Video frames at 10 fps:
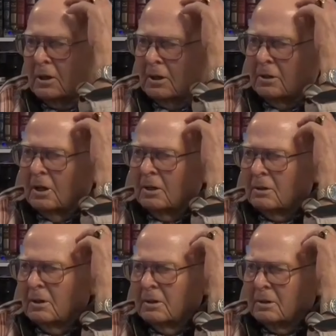It
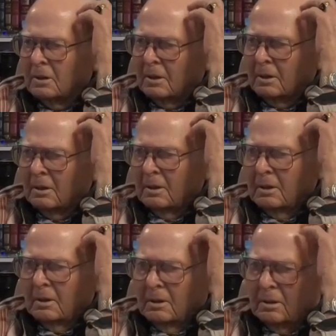doesn't, uh,
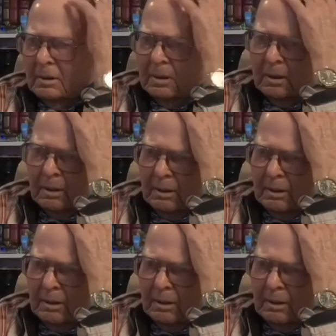uh,